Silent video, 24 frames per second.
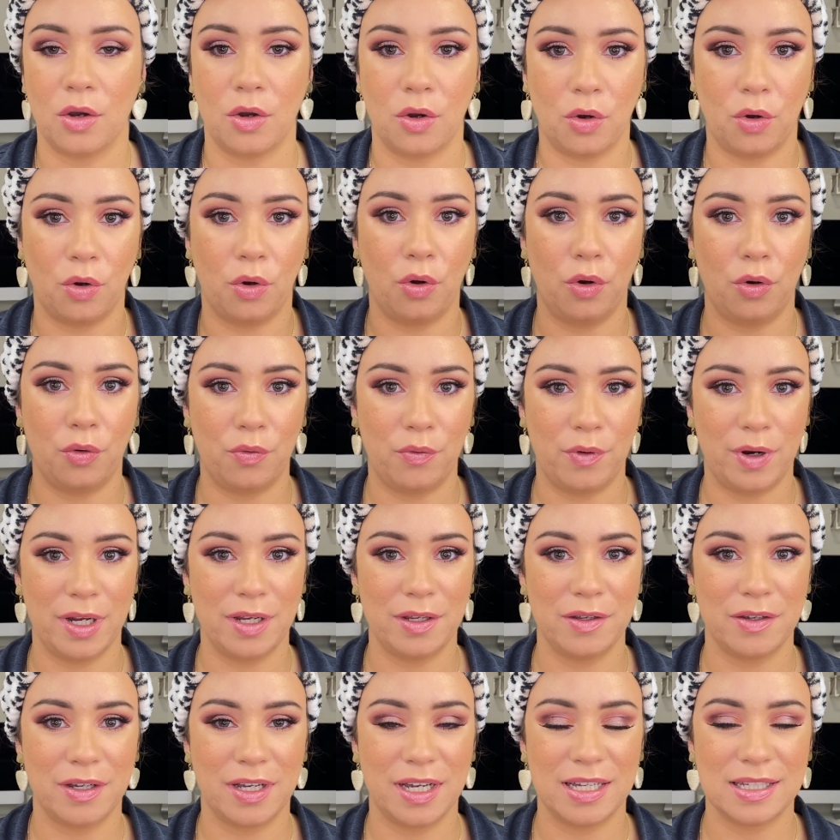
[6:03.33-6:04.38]
Alright,
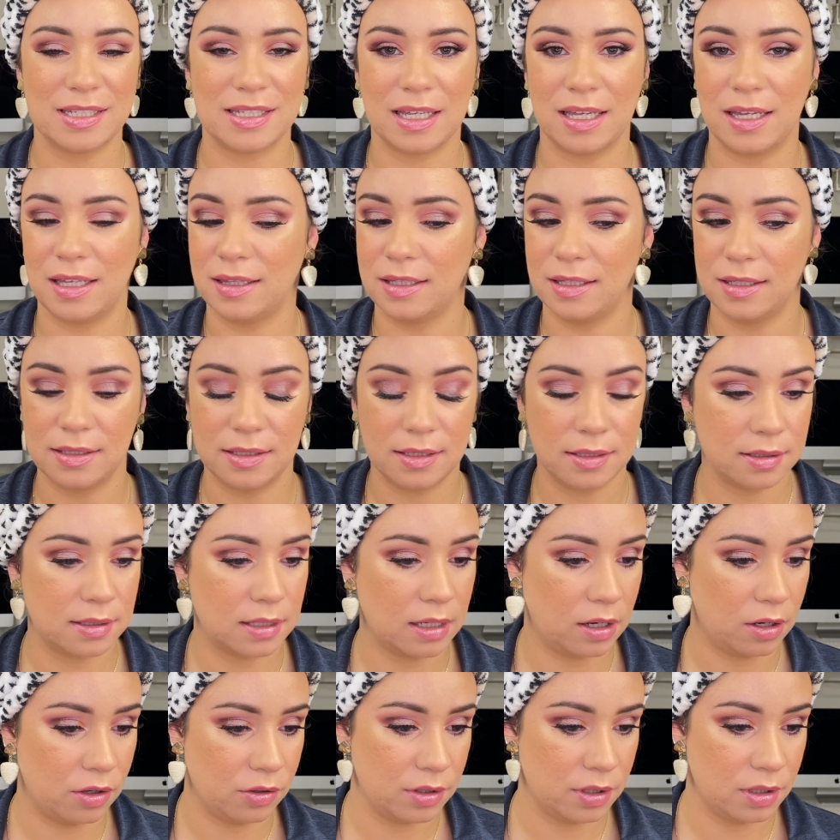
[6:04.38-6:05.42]
you guys, and this is
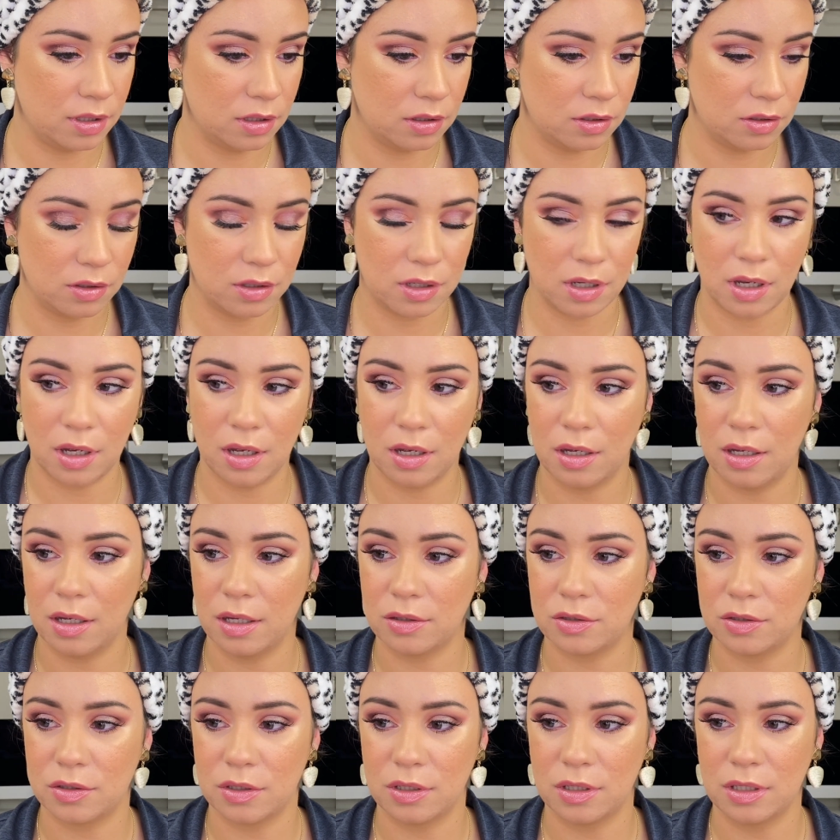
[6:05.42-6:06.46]
how the look
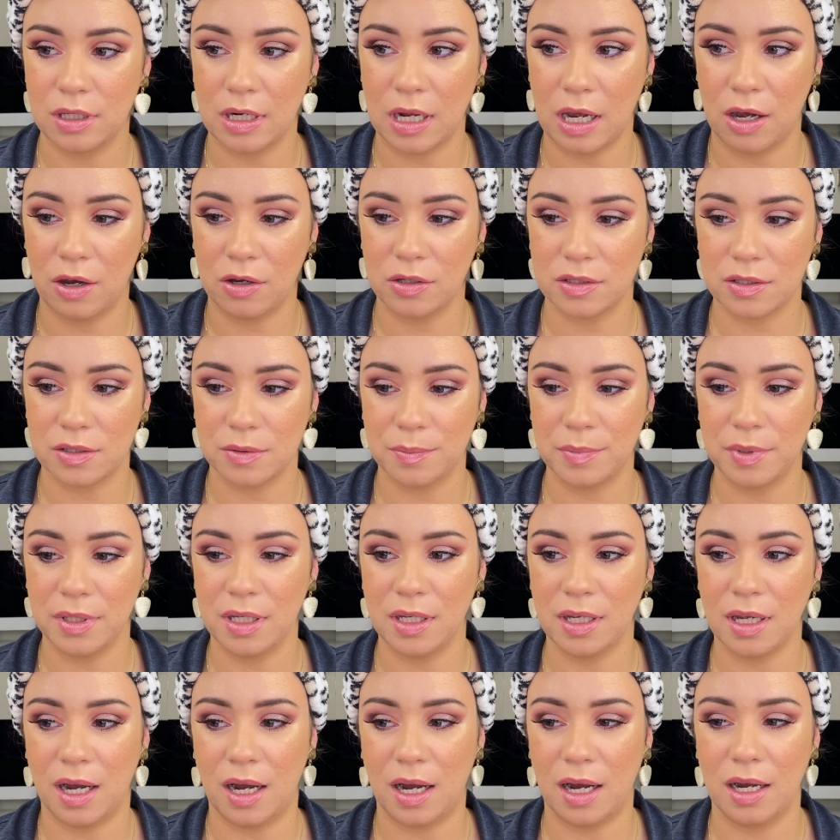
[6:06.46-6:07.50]
turned out to
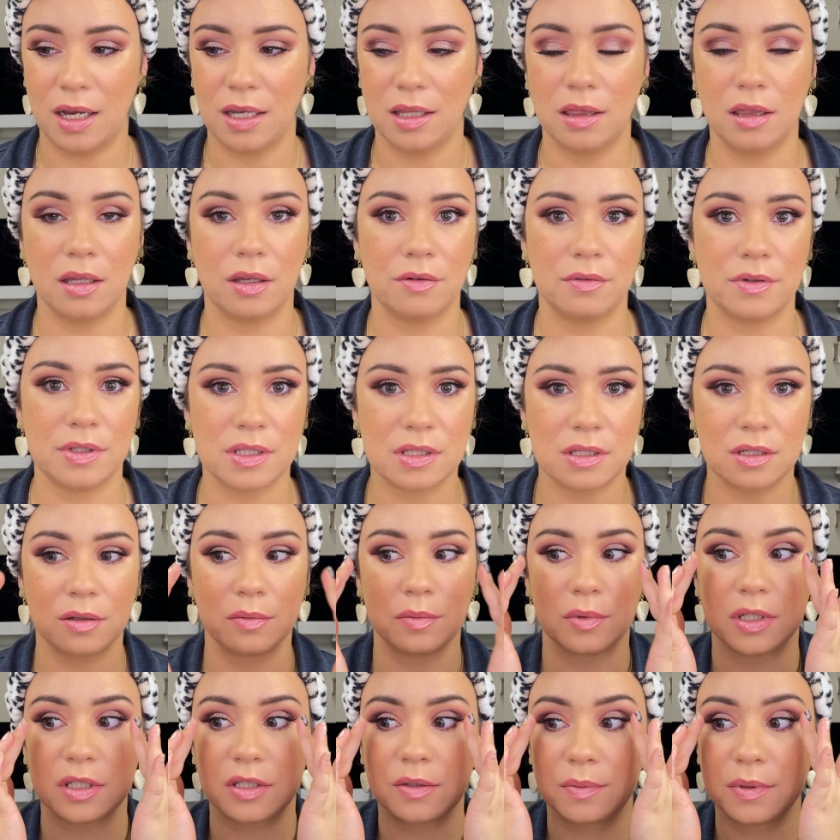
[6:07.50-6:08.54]
be. I love it so
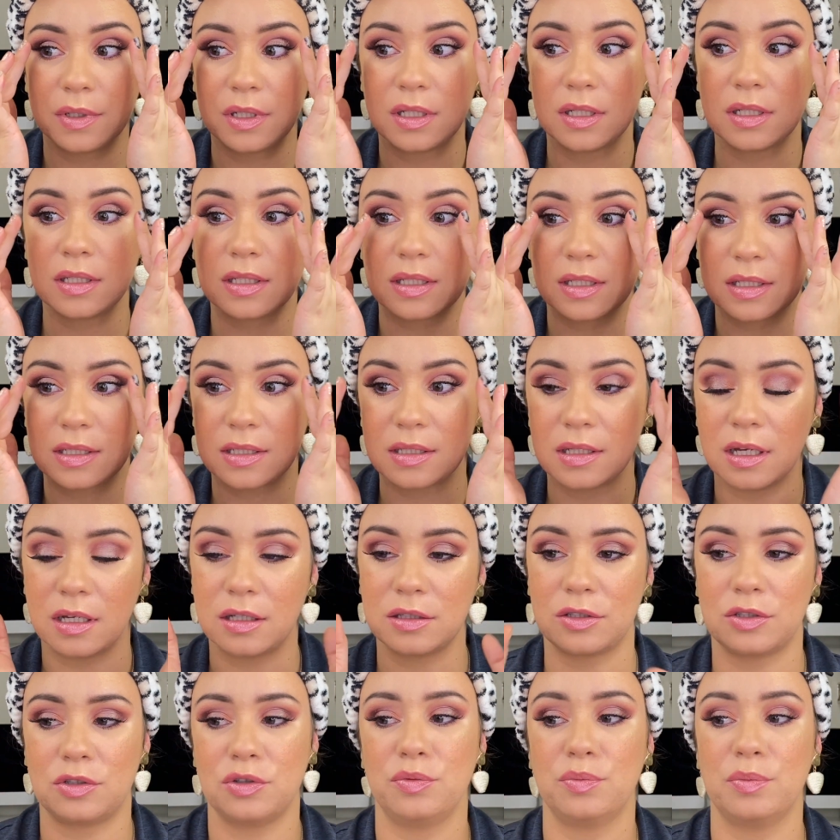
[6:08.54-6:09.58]
much because it's not
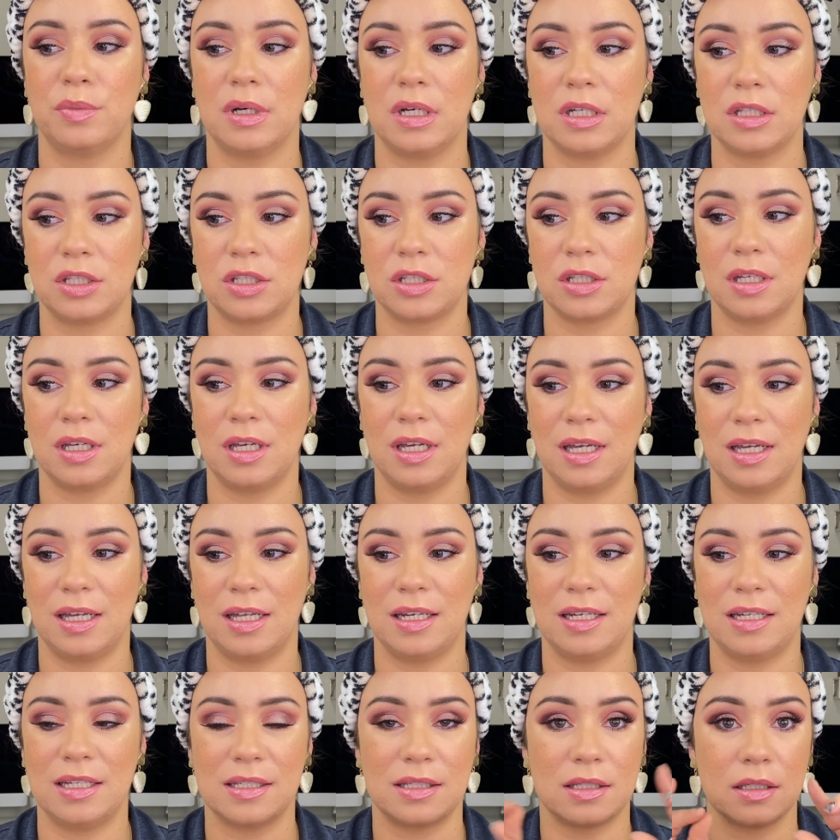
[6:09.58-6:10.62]
too much and
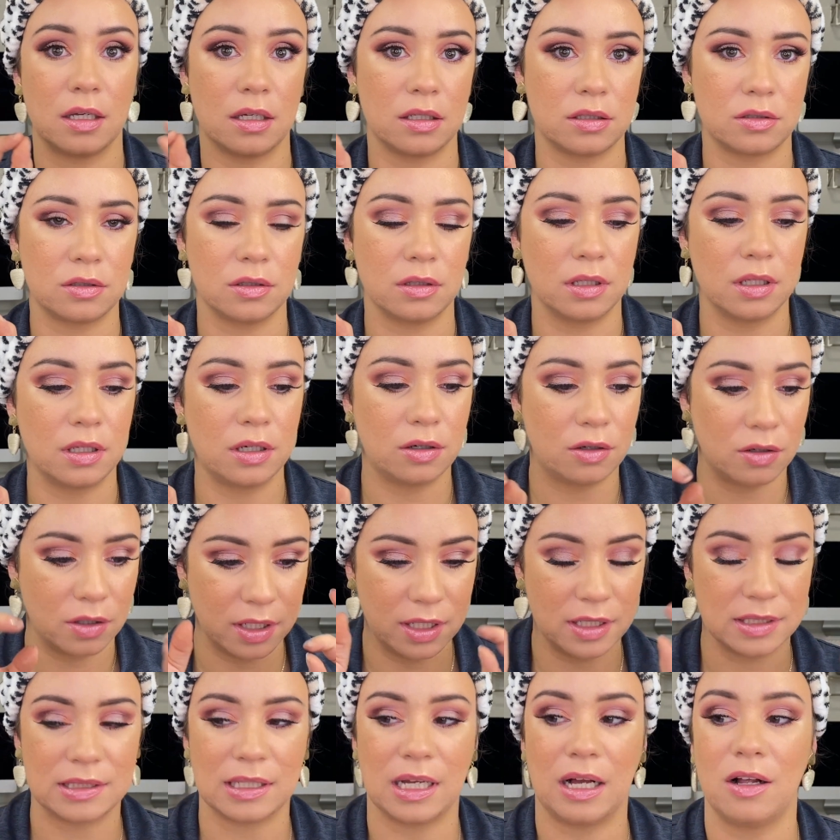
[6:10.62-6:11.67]
it's not too little.
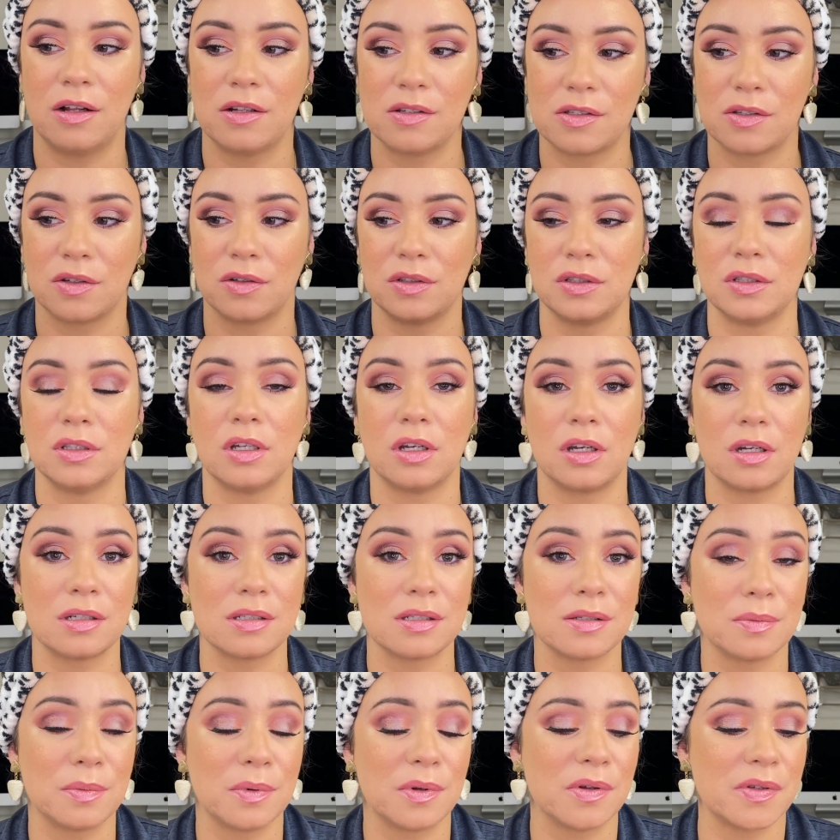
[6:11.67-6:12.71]
It's also
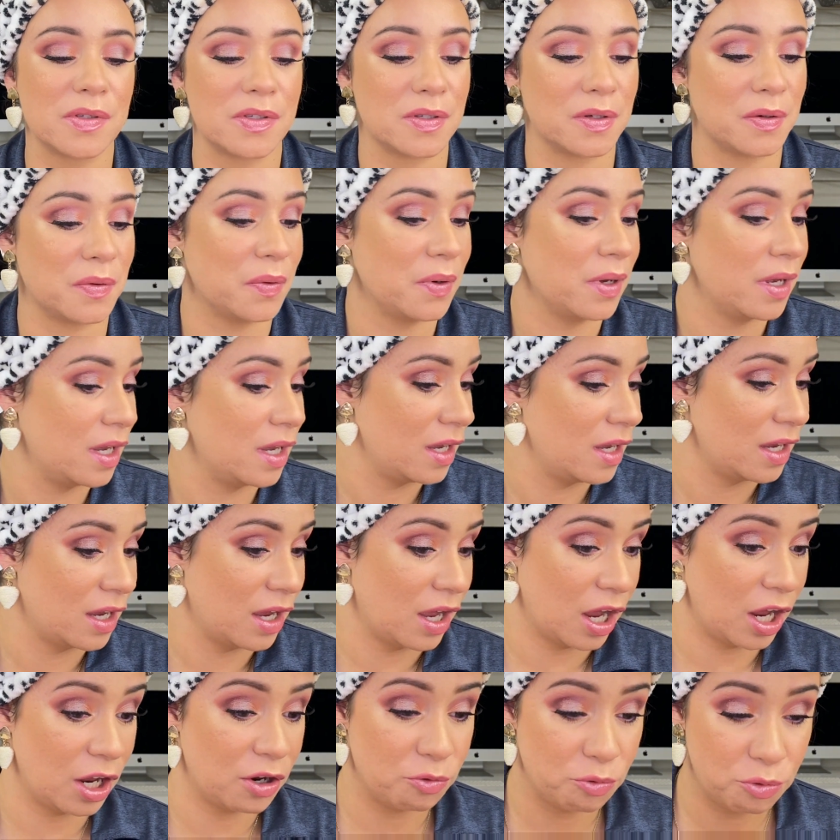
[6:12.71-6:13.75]
noticeable, so
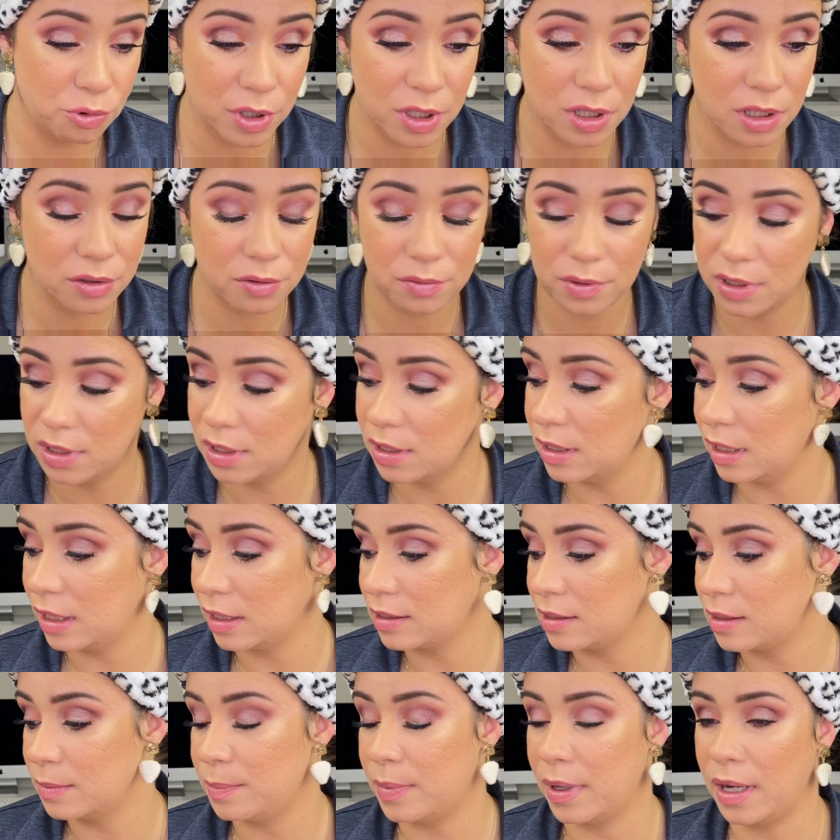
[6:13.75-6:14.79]
I really like
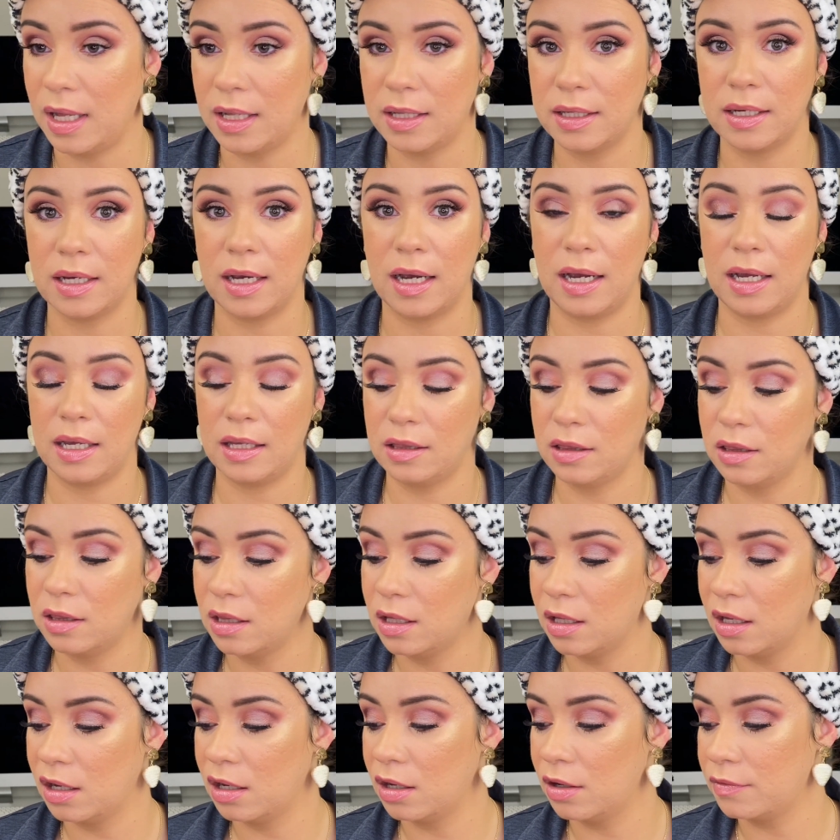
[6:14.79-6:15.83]
the palette. I
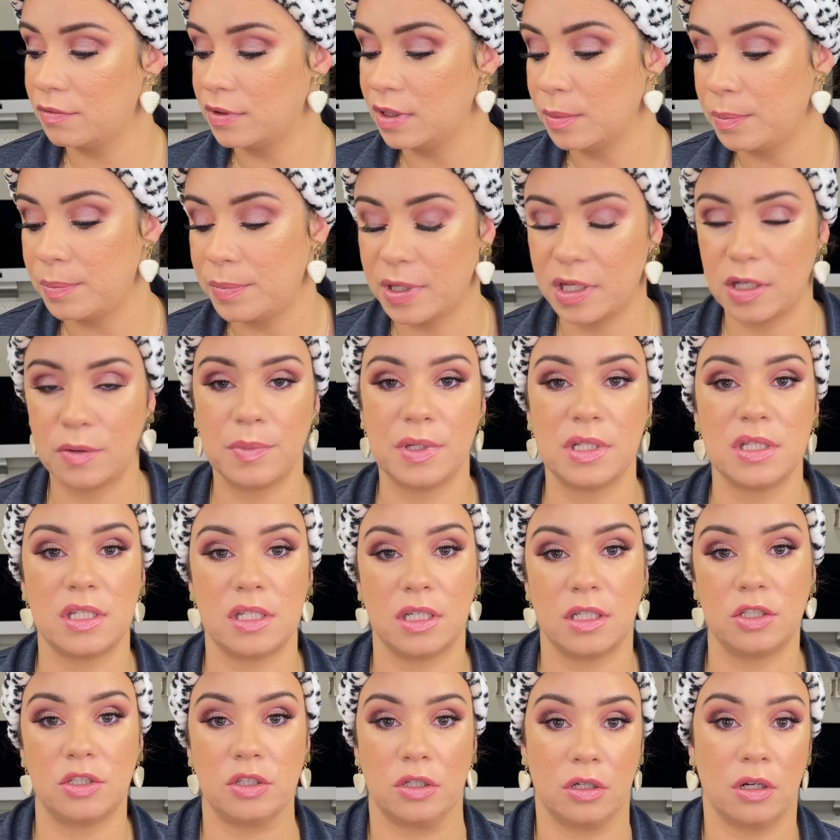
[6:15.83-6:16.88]
love the
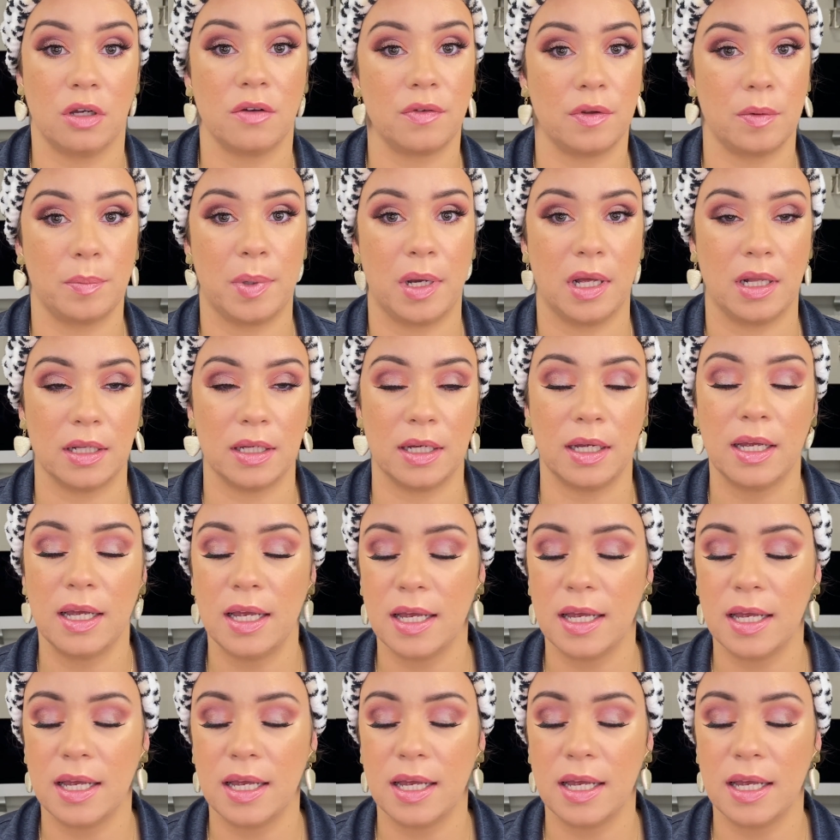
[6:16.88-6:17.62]
pigmentation of the palette.